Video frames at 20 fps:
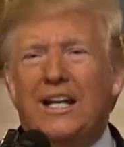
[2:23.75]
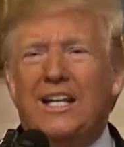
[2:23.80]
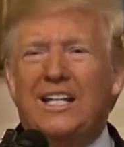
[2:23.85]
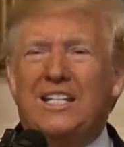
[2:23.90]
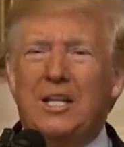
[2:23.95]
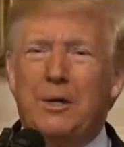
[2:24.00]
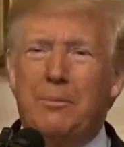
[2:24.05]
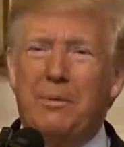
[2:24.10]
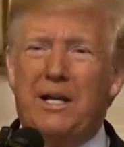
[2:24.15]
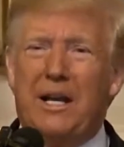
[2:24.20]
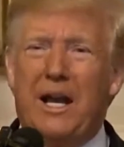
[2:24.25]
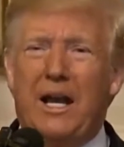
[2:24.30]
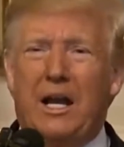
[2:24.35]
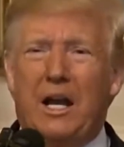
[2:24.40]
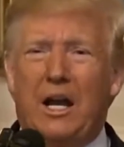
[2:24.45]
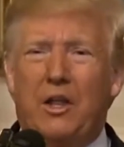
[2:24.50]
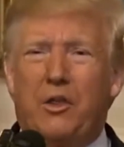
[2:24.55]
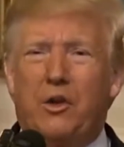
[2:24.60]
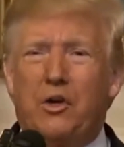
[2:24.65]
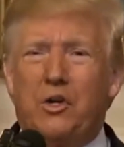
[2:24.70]

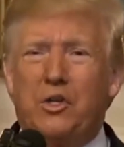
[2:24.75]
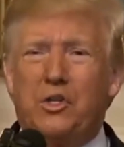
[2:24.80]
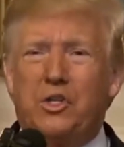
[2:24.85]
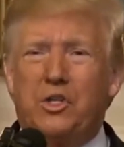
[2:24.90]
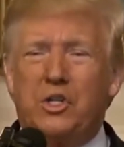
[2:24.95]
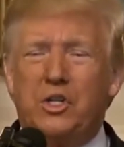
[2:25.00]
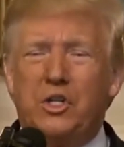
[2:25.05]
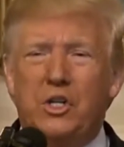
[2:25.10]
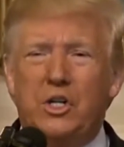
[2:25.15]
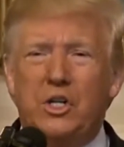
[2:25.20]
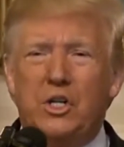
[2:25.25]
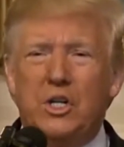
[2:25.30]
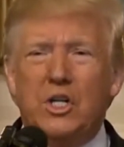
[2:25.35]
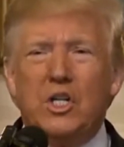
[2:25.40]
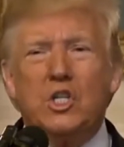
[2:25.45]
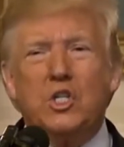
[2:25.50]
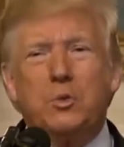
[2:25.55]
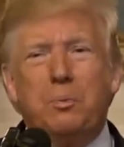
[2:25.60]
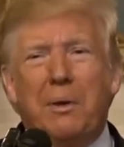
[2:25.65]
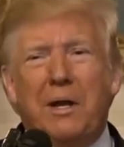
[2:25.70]
intimidate others
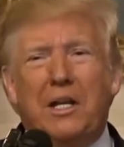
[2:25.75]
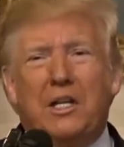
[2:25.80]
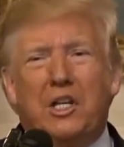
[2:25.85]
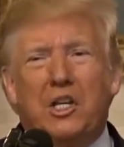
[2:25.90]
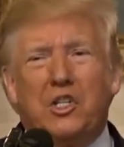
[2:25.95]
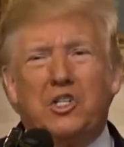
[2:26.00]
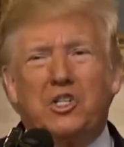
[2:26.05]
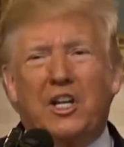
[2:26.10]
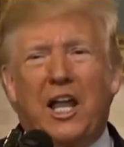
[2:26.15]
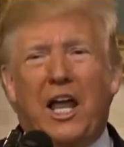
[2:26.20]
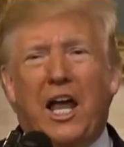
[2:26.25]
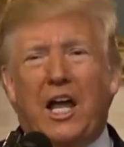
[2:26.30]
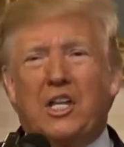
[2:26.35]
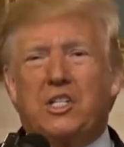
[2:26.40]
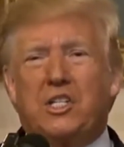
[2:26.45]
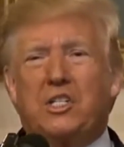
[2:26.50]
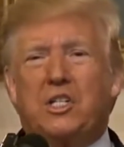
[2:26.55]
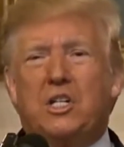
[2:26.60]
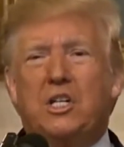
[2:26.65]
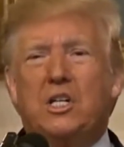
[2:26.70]
spent his
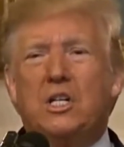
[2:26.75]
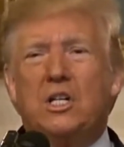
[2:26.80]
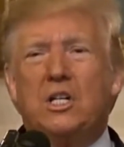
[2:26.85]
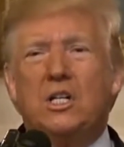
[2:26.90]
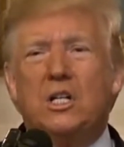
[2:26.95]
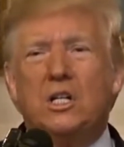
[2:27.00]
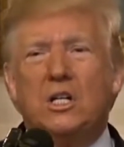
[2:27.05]
last